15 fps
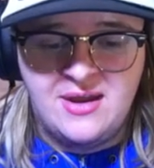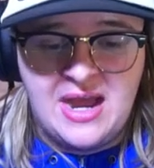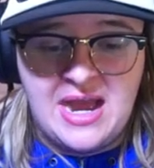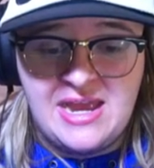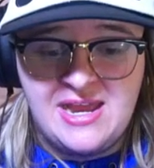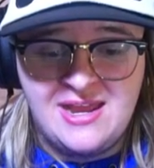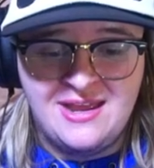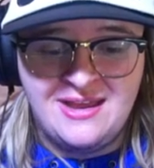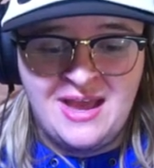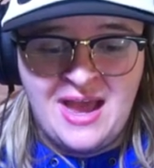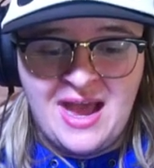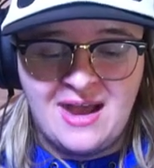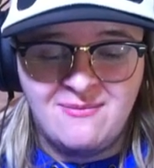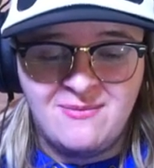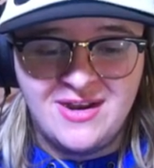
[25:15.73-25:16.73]

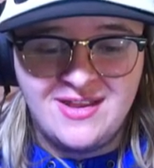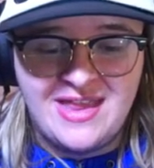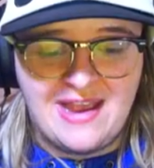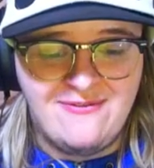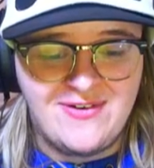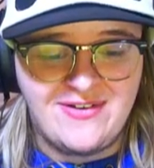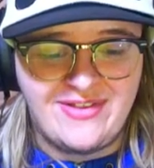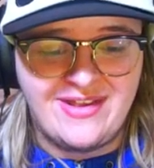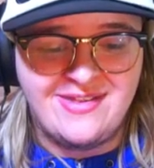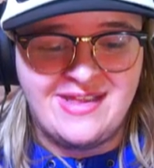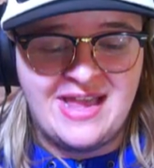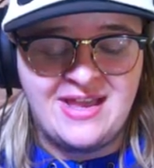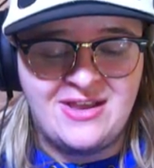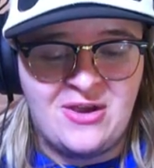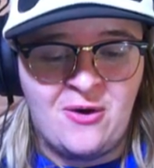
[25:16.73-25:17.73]
I'm definitely
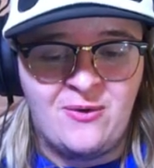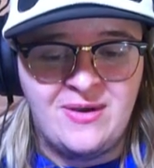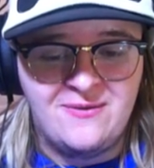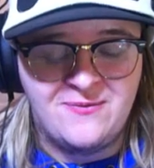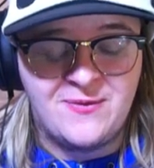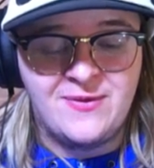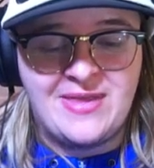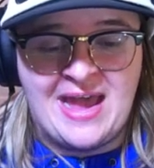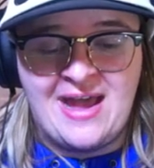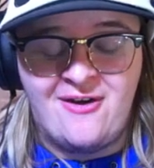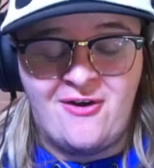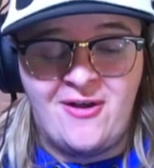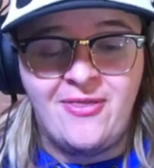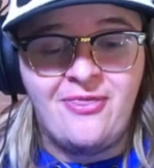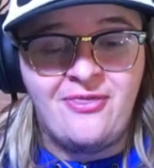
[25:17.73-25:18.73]
say going for that
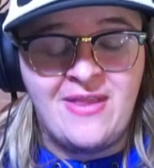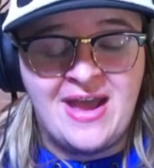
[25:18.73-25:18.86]
on